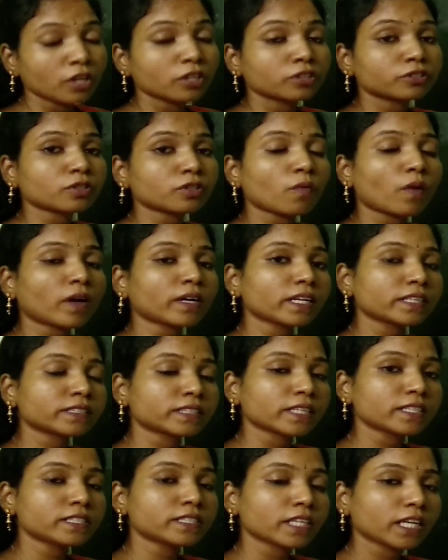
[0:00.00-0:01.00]
So what are
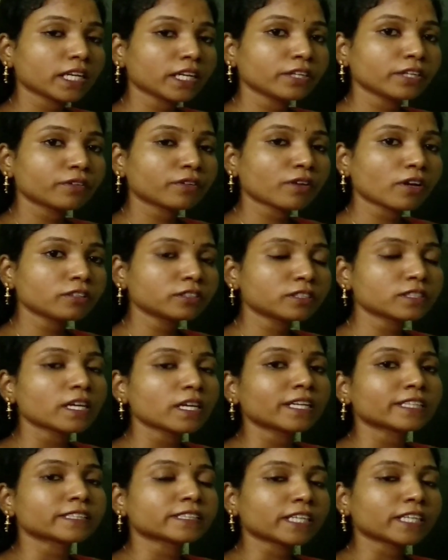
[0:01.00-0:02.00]
sensory neurons?
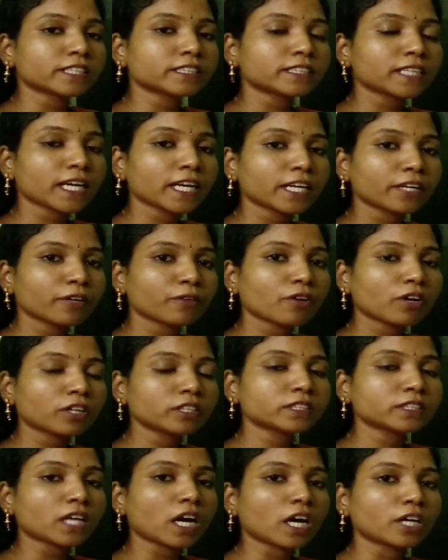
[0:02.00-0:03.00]
Sensory
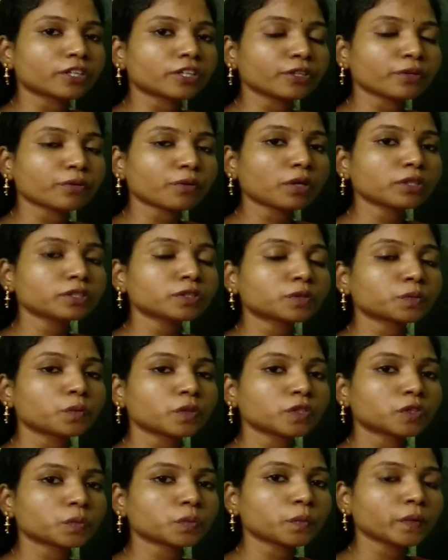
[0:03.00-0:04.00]
neurons are neurons
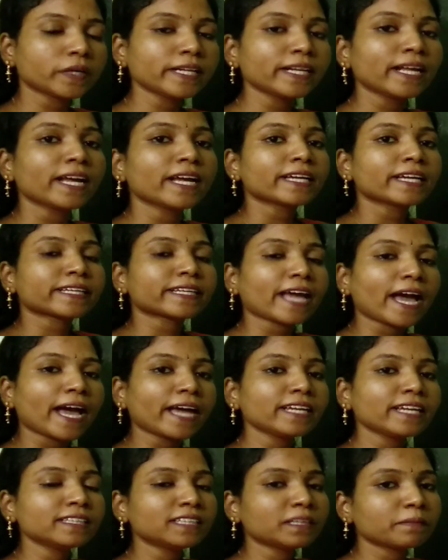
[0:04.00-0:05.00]
which will
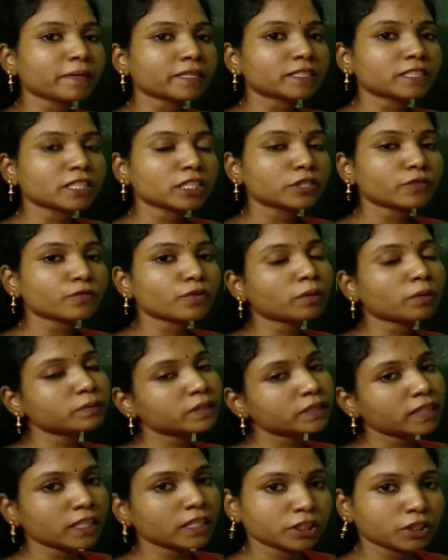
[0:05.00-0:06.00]
carry the message from
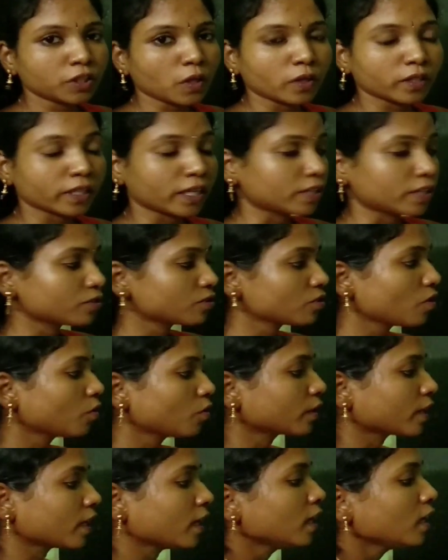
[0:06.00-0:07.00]
sense organs.
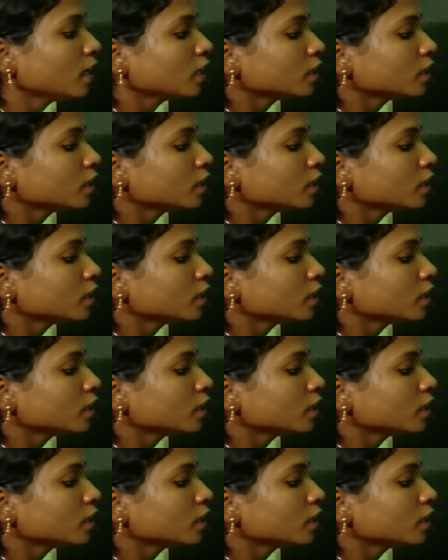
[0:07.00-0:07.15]
Okay.